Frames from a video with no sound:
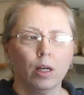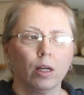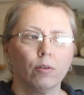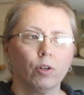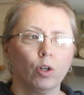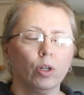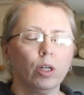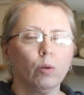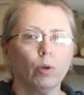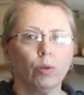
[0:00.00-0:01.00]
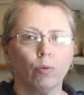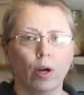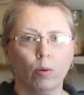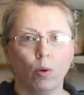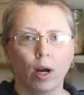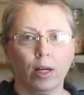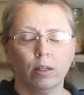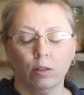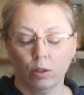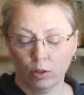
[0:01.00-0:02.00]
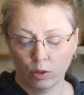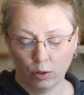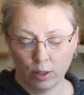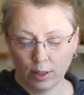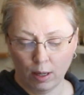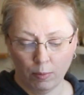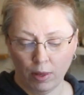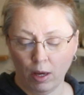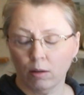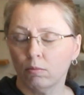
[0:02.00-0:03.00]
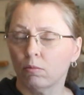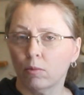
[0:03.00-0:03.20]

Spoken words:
Now if you're cooking with red wine, you can do the same thing.